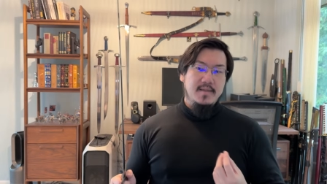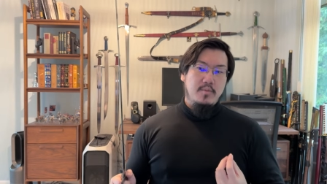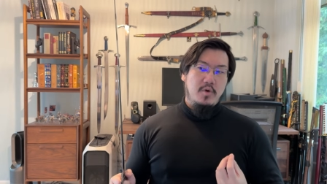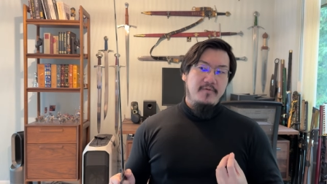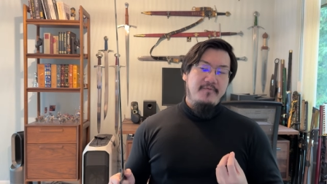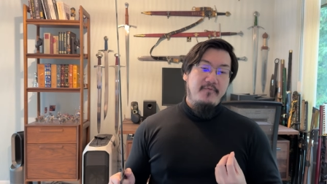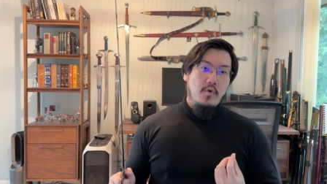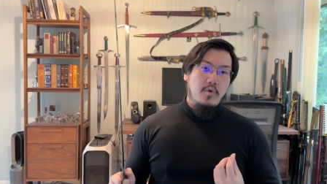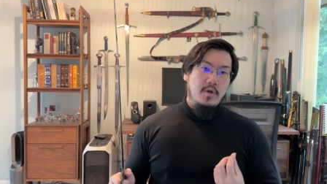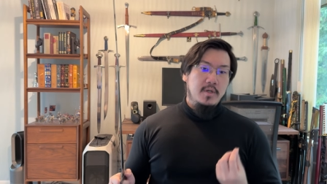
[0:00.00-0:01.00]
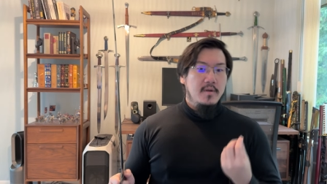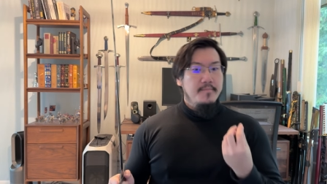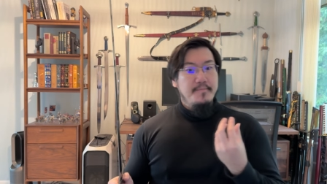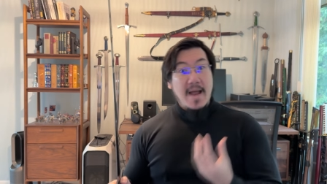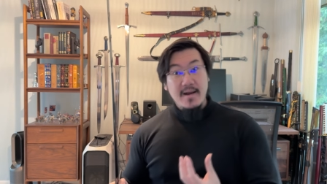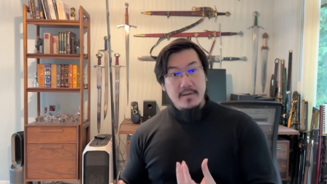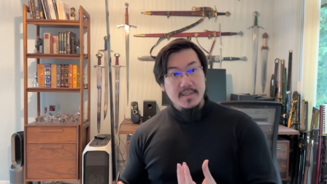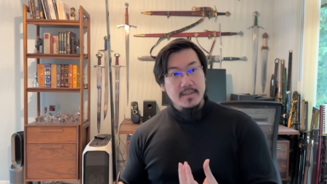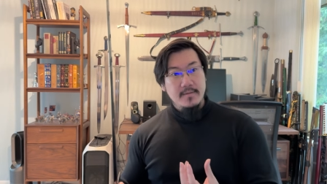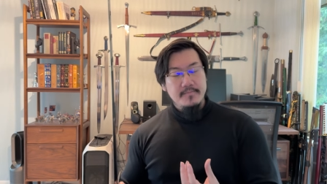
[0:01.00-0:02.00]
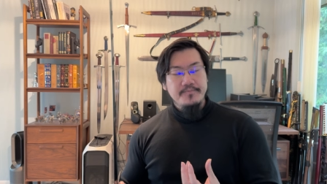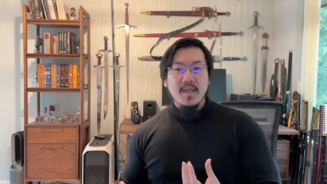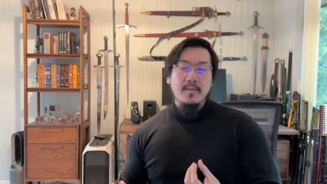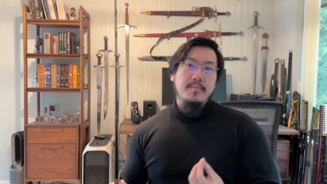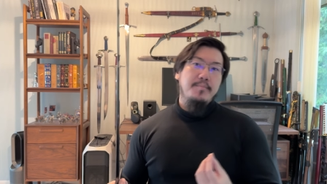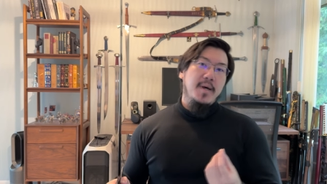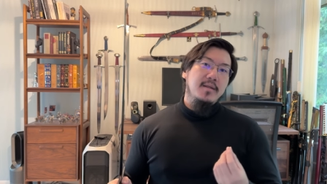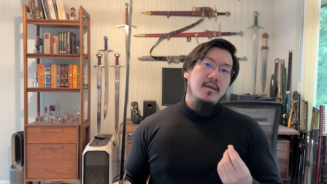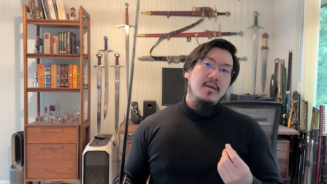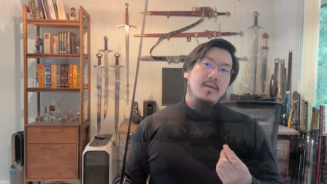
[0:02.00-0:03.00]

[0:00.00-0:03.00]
somewhat forward balance, but